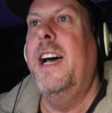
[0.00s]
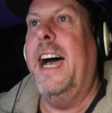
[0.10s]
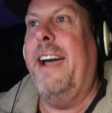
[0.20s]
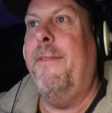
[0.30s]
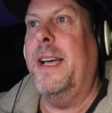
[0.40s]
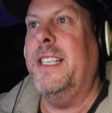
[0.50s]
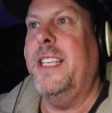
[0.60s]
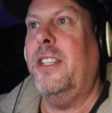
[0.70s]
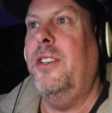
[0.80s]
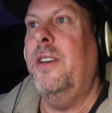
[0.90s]
I have by
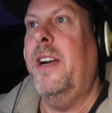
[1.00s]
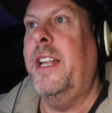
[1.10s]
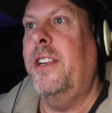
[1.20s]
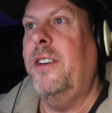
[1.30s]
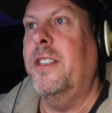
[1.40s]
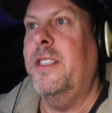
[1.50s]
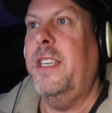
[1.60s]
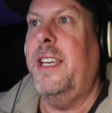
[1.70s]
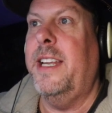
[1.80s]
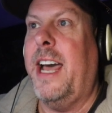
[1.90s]
sector, and you can
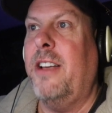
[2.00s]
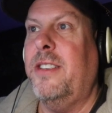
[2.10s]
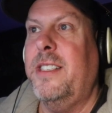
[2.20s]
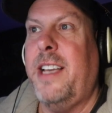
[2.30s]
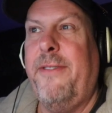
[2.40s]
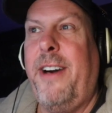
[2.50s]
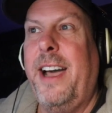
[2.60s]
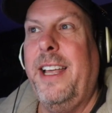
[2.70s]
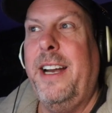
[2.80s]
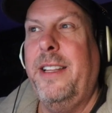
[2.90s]
see analysis. I've
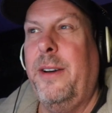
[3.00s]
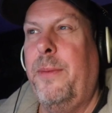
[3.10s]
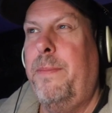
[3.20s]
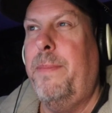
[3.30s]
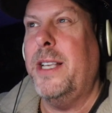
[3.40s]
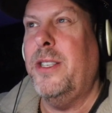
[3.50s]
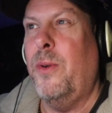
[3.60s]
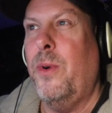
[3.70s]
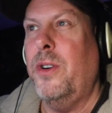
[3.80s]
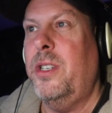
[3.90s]
highlighted the best
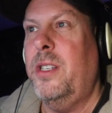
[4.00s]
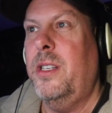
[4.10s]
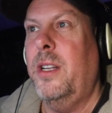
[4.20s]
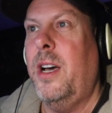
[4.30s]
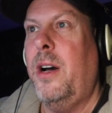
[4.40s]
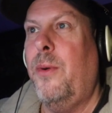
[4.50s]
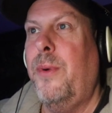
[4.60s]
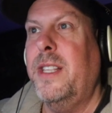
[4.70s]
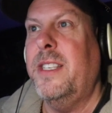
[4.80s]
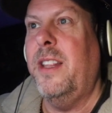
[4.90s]
and worst
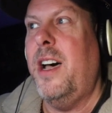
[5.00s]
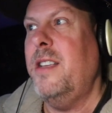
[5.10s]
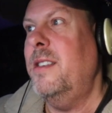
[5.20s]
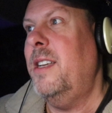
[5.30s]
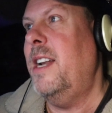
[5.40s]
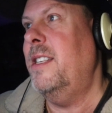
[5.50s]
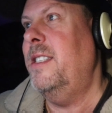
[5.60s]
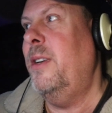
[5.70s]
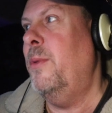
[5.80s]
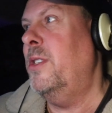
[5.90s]
wins and losses to kind of
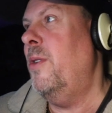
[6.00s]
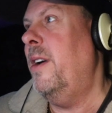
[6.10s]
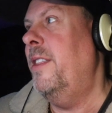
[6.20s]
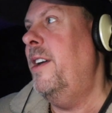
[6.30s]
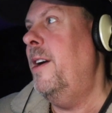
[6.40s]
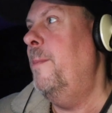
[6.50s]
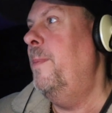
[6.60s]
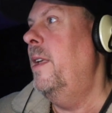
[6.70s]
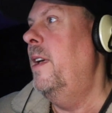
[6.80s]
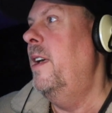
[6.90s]
see what's going on there.
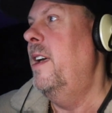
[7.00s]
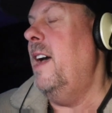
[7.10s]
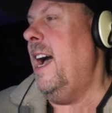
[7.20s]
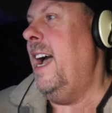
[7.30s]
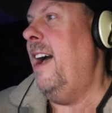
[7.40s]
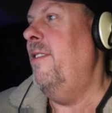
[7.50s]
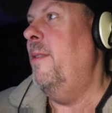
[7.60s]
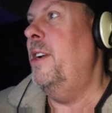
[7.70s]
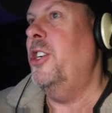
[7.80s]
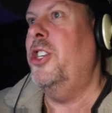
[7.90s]
I have
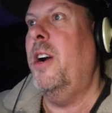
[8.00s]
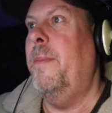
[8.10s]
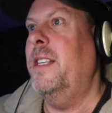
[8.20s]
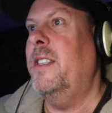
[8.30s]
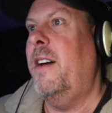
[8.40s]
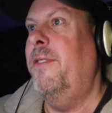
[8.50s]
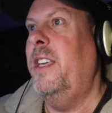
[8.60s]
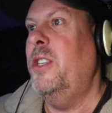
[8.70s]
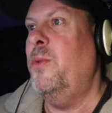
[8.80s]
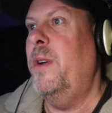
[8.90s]
them in a chart based off
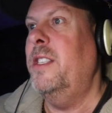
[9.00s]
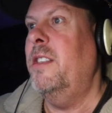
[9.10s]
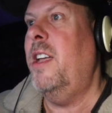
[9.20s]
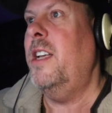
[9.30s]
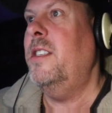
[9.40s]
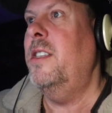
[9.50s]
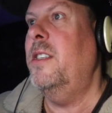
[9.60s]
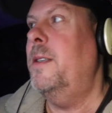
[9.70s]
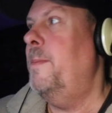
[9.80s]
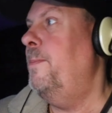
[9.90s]
these wins and
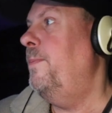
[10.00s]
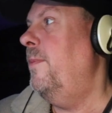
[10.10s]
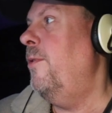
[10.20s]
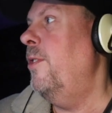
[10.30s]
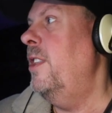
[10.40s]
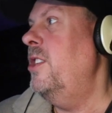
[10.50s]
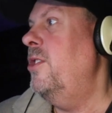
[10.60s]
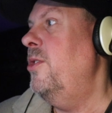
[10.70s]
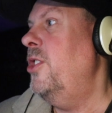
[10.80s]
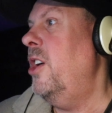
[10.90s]
losses for these
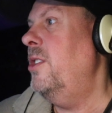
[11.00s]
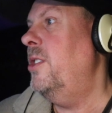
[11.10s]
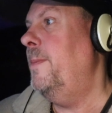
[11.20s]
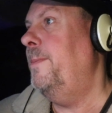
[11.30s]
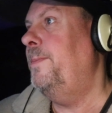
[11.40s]
2 charts